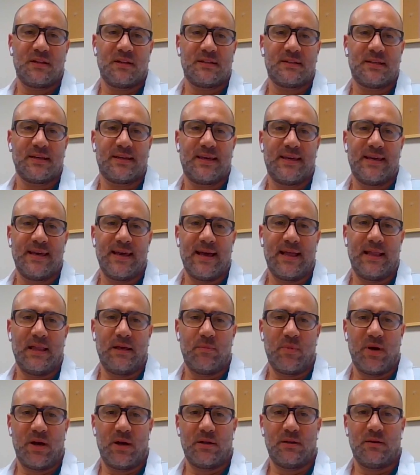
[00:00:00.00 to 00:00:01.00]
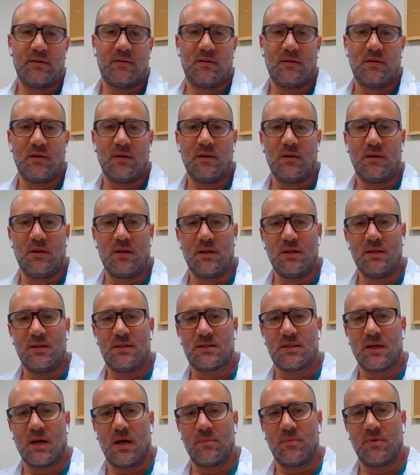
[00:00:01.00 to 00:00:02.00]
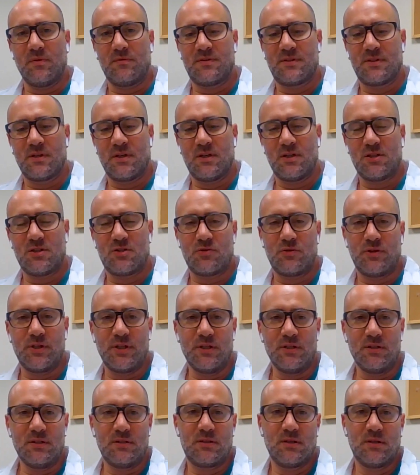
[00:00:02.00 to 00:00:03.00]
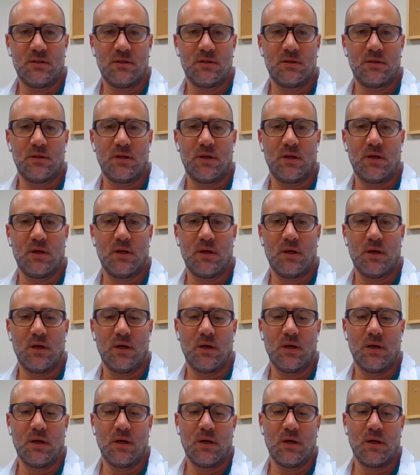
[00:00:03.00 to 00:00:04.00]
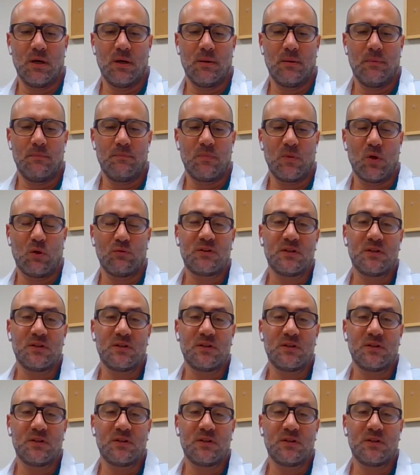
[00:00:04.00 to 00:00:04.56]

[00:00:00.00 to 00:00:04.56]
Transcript: think that the key element in these type of surgeries uh,